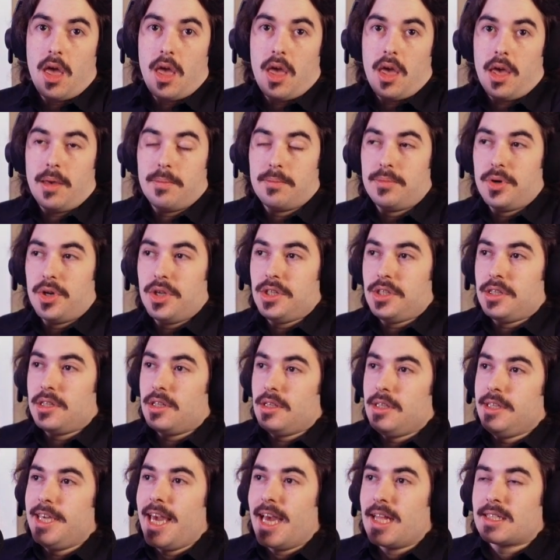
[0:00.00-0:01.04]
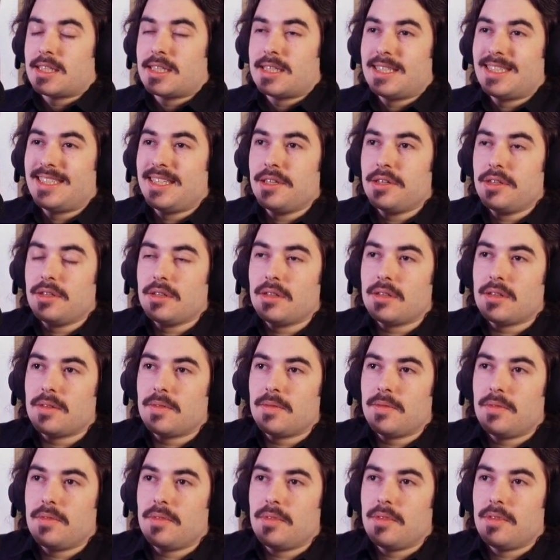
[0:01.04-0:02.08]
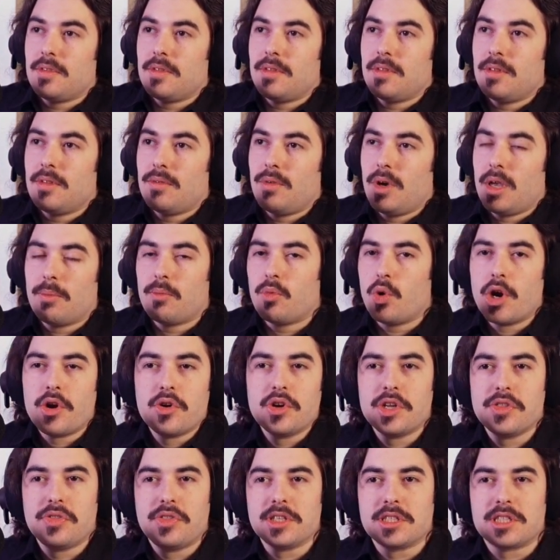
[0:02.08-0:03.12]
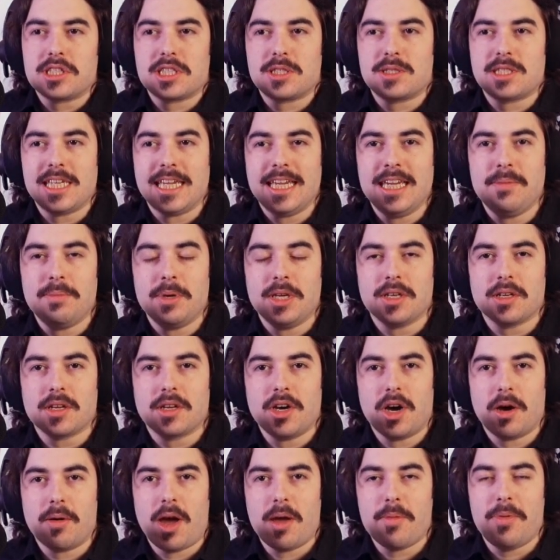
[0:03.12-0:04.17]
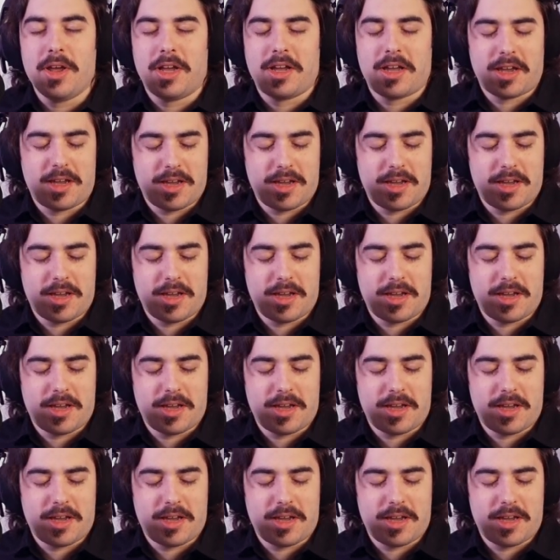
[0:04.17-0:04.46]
but yet still, like, where did the semen come? I mean,